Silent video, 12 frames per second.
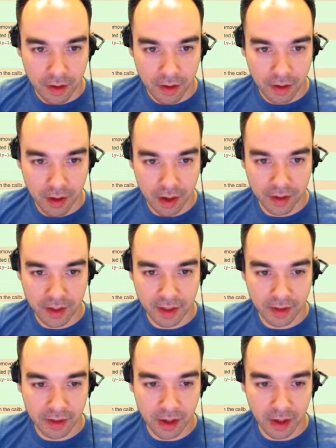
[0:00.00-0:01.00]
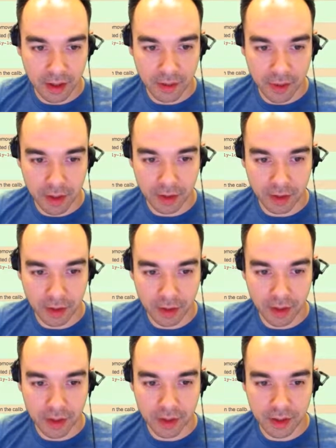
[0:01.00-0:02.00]
content document
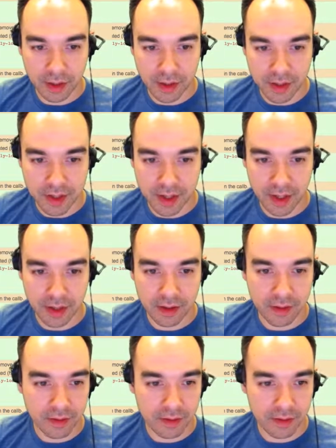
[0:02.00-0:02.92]
loaded instead?